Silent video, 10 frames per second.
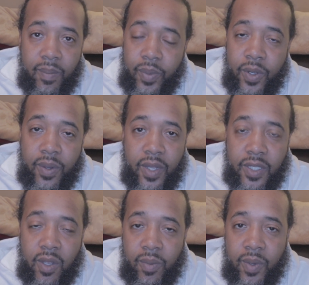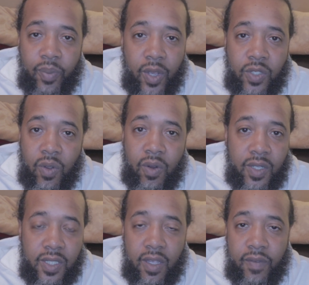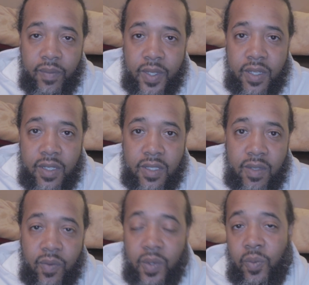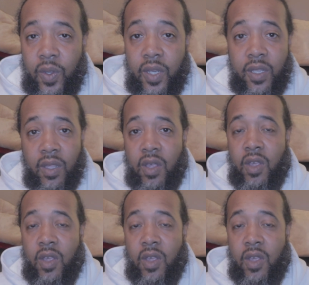put it's gonna be pressure on ourselves because if we really